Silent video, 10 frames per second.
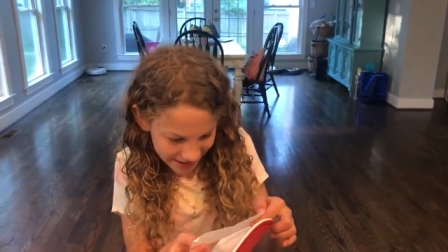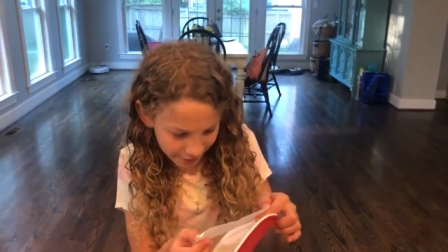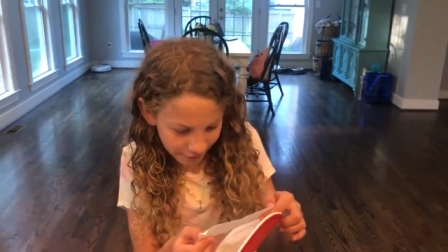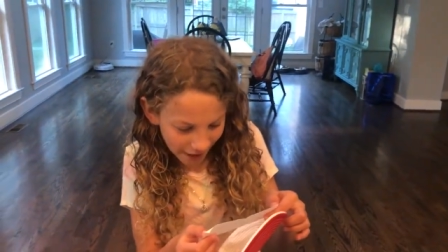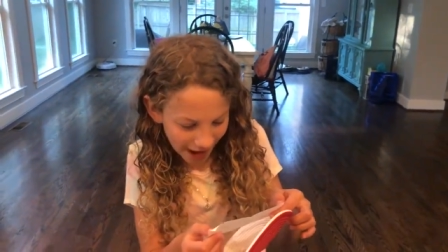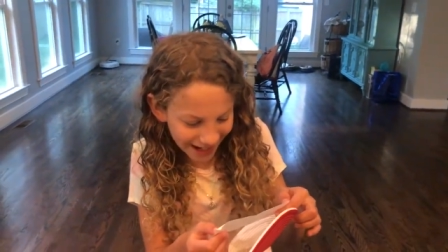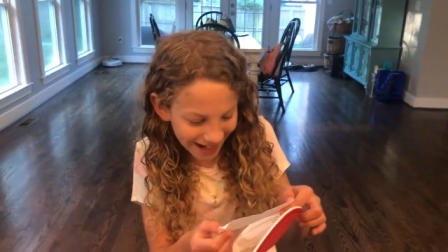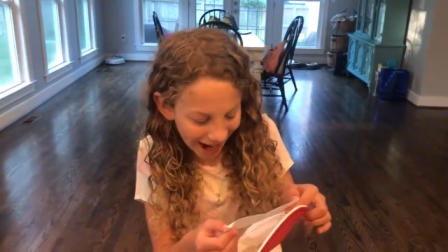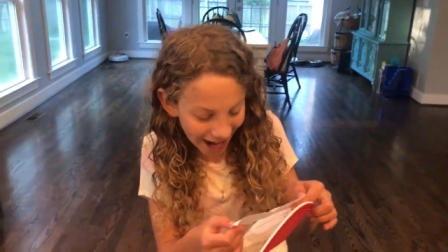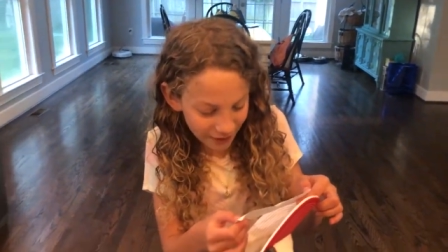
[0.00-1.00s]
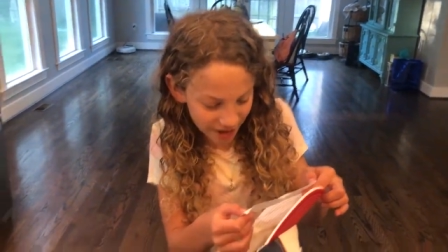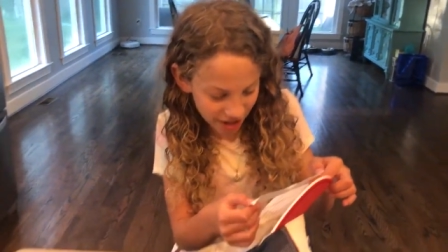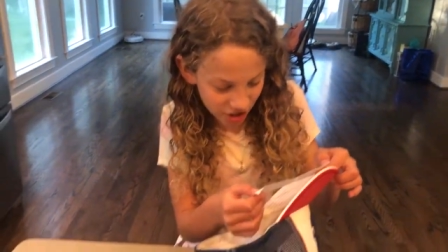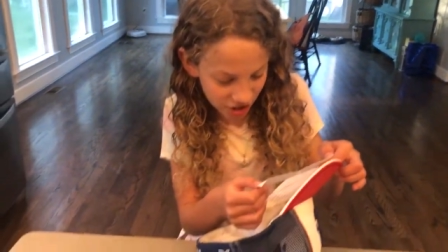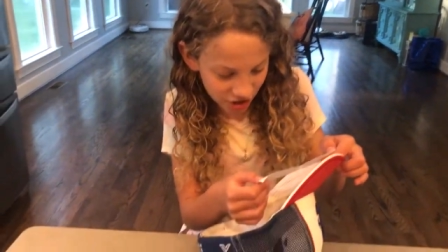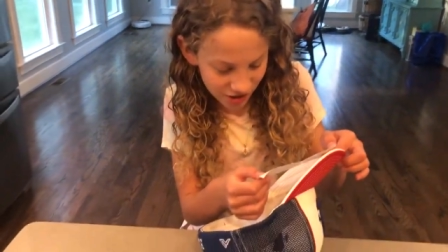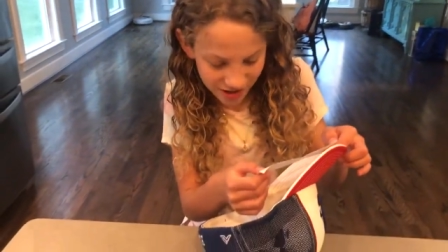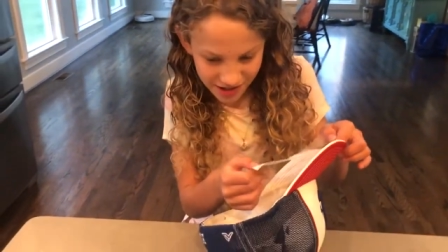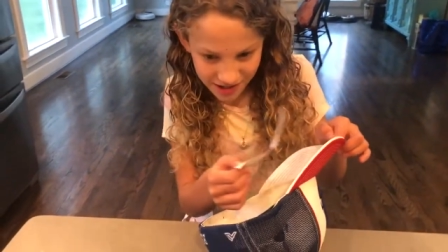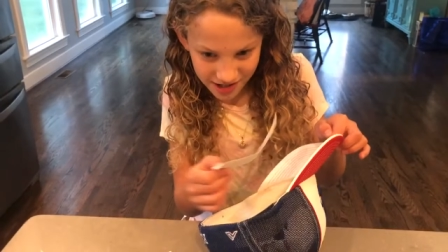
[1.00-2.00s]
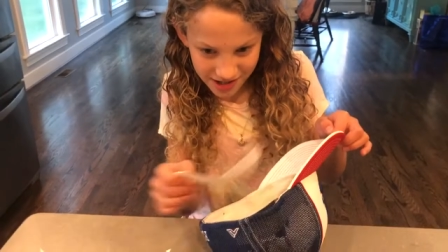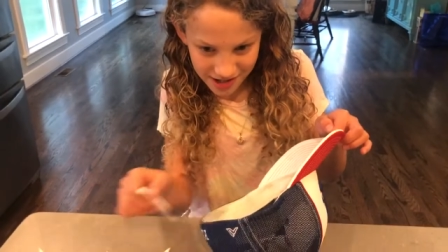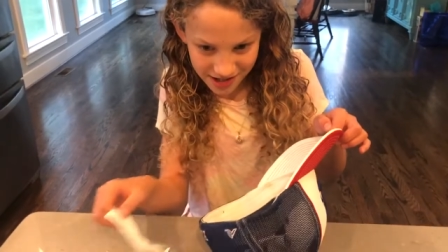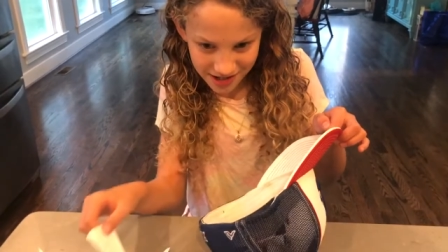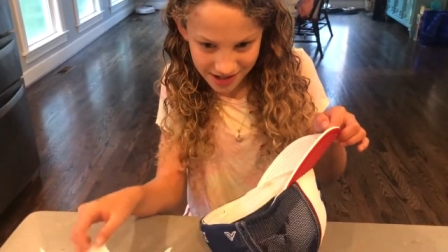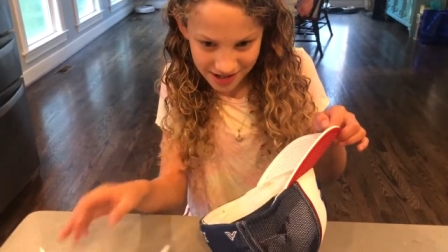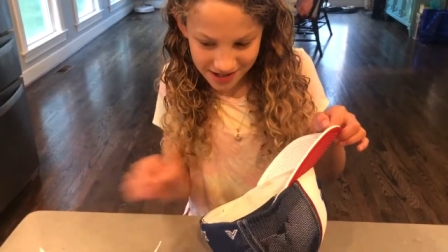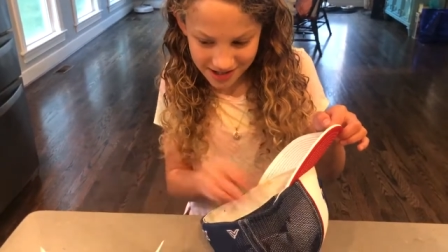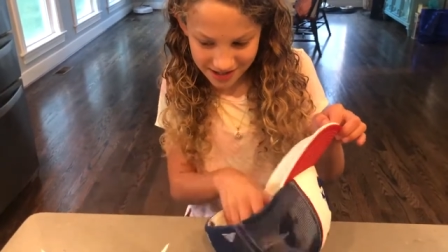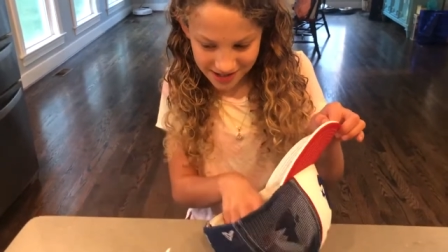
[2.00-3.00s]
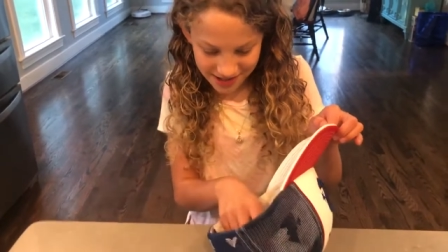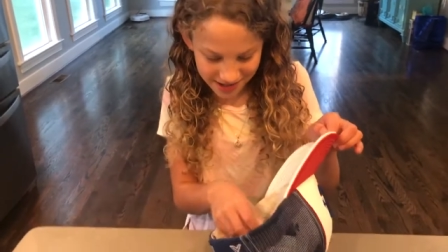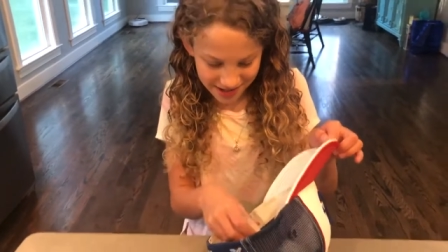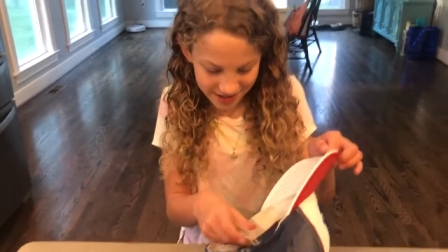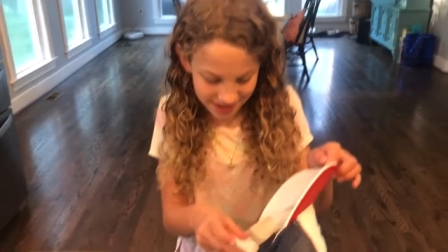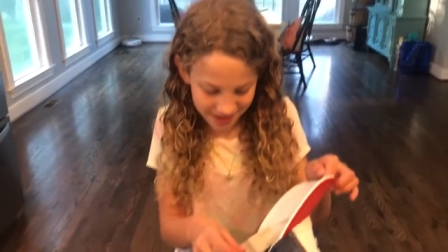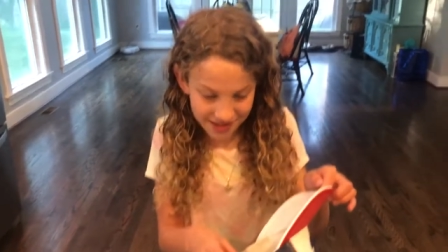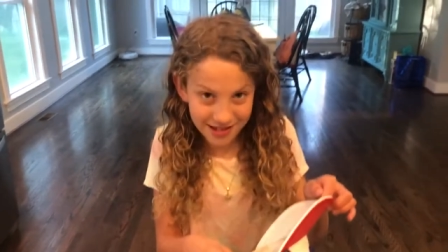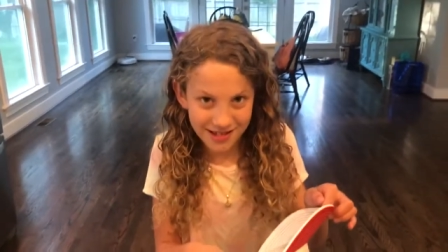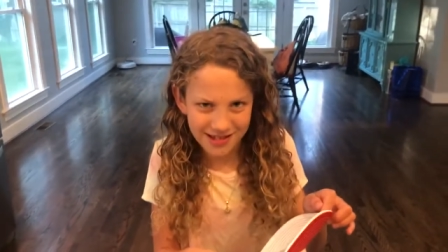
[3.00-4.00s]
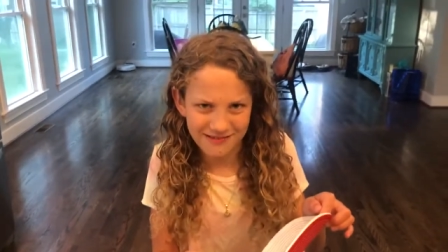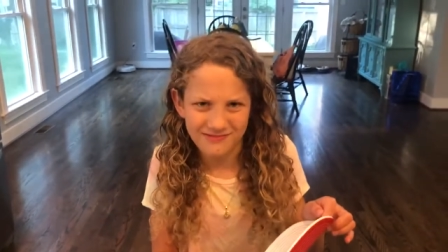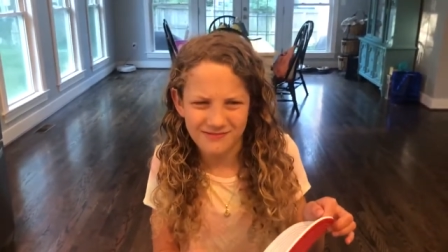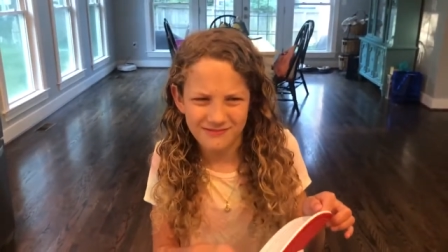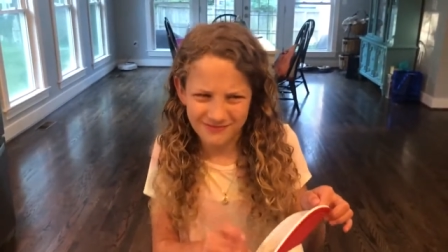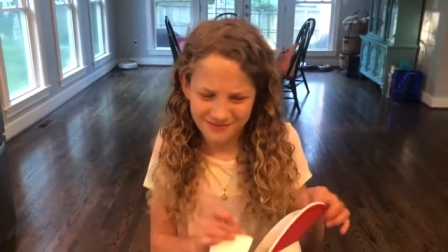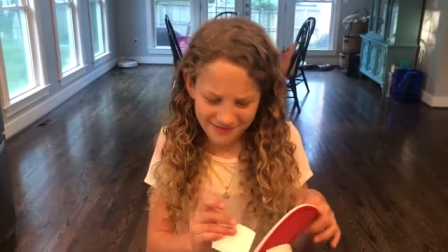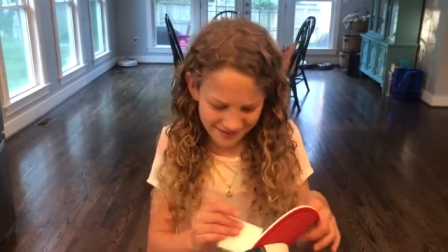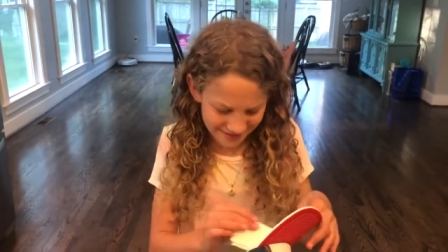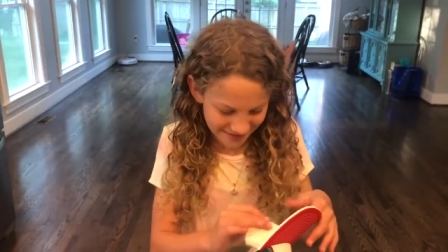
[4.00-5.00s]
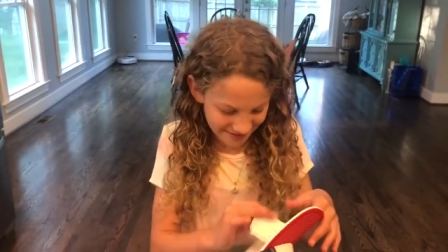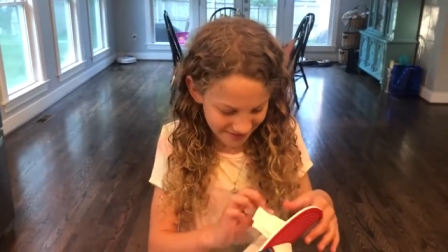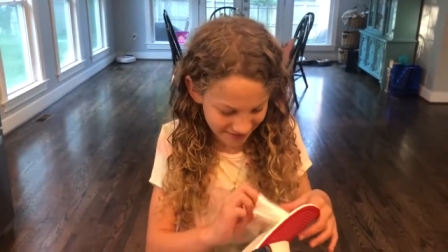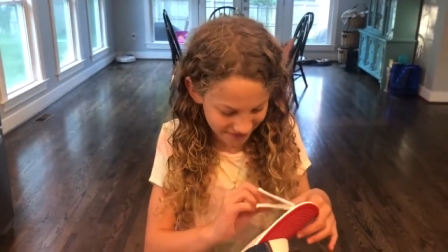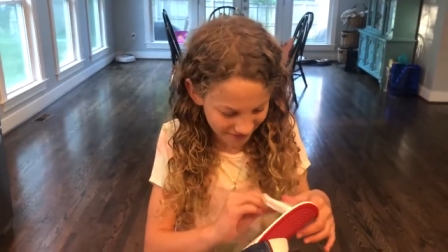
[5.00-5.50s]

The Fighting Irish. Notre Dame. The Fighting Scott Coleman's. Number five.